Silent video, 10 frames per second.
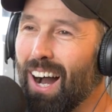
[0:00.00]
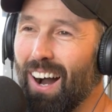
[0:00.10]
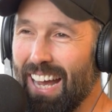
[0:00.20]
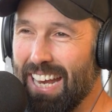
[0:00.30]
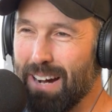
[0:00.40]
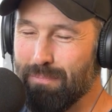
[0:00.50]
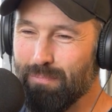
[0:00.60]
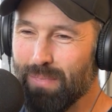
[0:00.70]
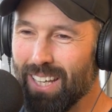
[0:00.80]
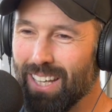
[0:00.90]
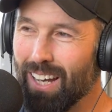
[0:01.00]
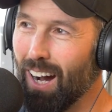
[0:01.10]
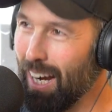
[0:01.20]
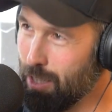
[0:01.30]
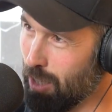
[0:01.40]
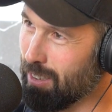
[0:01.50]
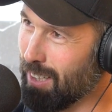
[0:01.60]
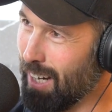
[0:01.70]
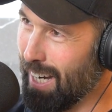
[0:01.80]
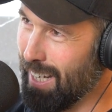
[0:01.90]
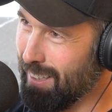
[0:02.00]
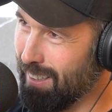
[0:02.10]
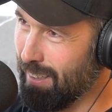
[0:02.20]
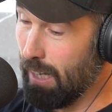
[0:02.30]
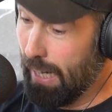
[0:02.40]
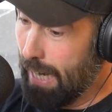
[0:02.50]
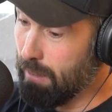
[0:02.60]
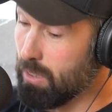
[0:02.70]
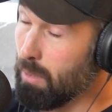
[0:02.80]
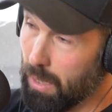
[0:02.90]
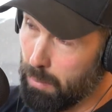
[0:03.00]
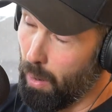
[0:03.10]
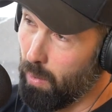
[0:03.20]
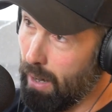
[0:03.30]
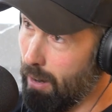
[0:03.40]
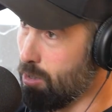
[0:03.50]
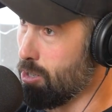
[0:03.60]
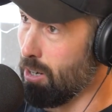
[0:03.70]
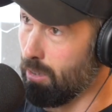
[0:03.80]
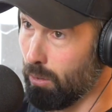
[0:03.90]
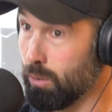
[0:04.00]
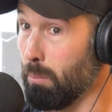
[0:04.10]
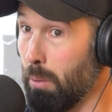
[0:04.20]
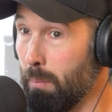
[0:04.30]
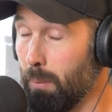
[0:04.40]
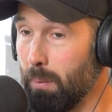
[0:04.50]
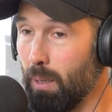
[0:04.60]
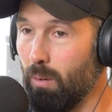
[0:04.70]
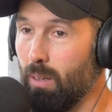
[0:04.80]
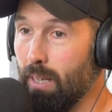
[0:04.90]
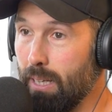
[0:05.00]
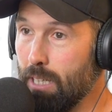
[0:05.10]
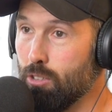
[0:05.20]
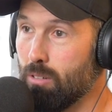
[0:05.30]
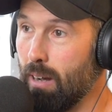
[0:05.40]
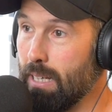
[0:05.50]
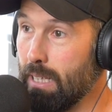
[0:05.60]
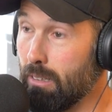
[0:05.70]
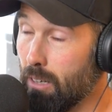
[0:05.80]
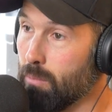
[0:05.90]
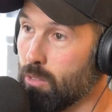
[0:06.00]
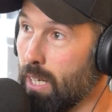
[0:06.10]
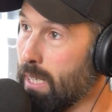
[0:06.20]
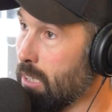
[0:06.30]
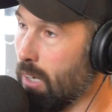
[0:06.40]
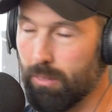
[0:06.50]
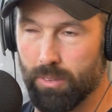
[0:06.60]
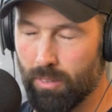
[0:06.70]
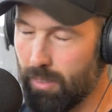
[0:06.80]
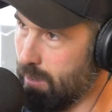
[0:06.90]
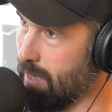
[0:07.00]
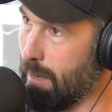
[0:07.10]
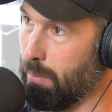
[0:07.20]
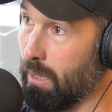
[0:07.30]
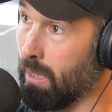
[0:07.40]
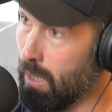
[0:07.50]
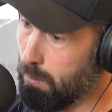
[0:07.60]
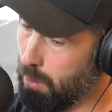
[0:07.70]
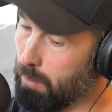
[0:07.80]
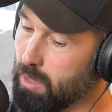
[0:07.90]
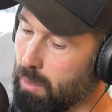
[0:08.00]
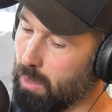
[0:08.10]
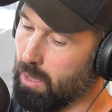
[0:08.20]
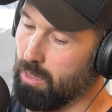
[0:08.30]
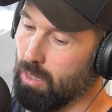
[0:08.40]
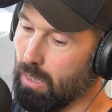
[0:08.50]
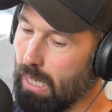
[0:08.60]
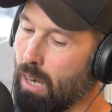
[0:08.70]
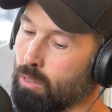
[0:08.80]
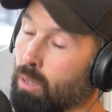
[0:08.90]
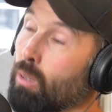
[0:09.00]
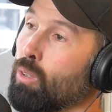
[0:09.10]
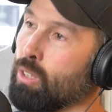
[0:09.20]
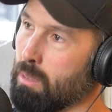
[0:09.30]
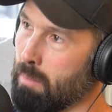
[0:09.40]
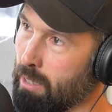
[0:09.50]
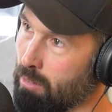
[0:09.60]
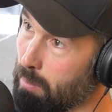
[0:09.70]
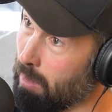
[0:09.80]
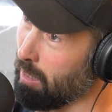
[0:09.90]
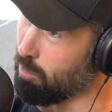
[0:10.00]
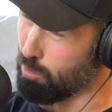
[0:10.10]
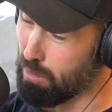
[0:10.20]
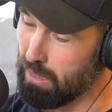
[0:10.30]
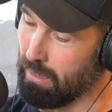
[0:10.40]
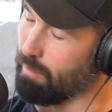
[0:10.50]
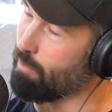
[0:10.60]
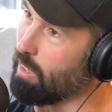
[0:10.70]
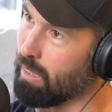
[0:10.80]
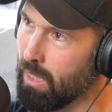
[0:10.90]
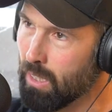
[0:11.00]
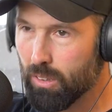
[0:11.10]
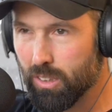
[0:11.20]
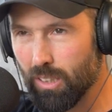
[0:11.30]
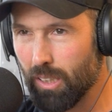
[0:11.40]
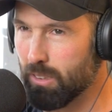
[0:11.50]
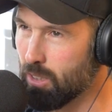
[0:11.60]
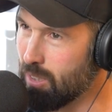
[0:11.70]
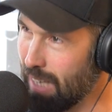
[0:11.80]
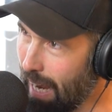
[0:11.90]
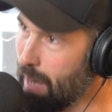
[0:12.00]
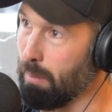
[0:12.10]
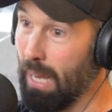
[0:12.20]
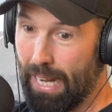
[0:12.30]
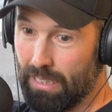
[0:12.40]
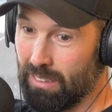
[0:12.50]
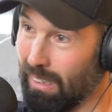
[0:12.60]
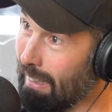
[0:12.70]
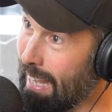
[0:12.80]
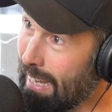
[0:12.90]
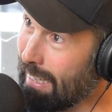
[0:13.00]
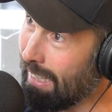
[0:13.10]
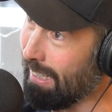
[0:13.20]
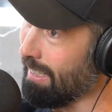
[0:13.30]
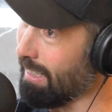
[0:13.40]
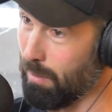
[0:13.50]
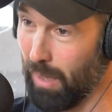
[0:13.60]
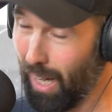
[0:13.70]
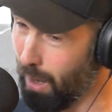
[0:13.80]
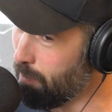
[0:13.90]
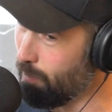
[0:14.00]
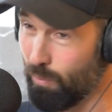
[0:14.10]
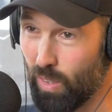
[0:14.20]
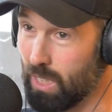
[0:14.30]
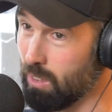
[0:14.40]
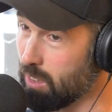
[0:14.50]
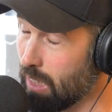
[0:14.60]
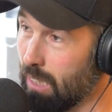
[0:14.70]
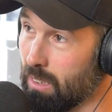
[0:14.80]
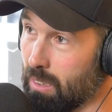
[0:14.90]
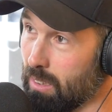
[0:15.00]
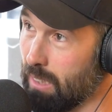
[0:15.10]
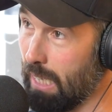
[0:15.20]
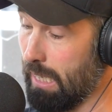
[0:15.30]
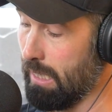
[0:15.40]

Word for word: I um, I choked a guy. I had a similar bow and arrow choke. I was at purple belt in training, comp training. Guy was not tapping. Probably similar to you. Like I was losing my grip. Like I was really like, fuck, this guy should tap. I had his leg I'm like, I'm fucking styling on this cat.